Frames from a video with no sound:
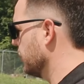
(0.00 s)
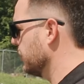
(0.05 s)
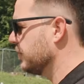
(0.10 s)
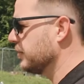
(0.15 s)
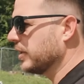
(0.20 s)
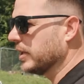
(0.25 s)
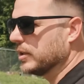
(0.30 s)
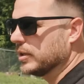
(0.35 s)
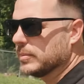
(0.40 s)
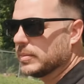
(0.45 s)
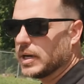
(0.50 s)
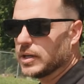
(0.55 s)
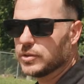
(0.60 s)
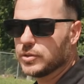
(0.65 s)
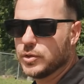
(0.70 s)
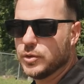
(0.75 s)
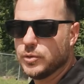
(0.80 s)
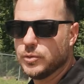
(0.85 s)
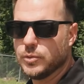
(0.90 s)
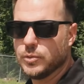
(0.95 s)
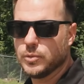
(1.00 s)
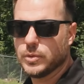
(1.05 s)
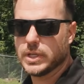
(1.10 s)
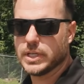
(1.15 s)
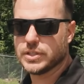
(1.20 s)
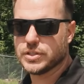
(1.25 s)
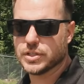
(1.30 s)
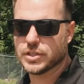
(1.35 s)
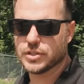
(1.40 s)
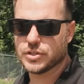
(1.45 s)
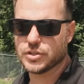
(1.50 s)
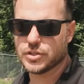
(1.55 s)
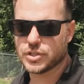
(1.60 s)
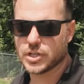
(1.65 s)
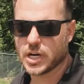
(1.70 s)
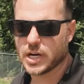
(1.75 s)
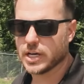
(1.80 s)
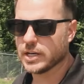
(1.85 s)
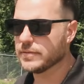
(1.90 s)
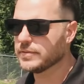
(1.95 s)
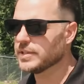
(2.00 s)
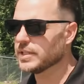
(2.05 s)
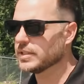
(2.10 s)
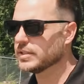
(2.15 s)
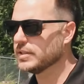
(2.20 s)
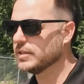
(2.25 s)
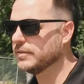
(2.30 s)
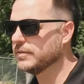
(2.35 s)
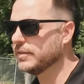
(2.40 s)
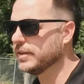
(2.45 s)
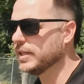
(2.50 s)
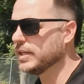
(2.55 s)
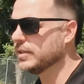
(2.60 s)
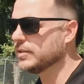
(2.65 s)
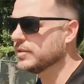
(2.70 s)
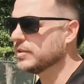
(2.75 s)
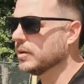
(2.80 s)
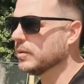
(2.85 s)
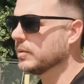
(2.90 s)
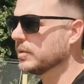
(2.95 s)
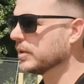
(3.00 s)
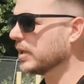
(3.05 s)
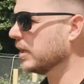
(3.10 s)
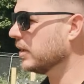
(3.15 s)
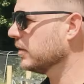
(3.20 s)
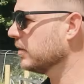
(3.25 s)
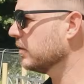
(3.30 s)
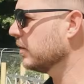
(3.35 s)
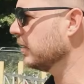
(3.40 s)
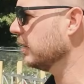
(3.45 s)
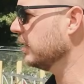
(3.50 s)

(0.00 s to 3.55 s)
this trailer about 2 inches shy of 60 feet. So we're right under the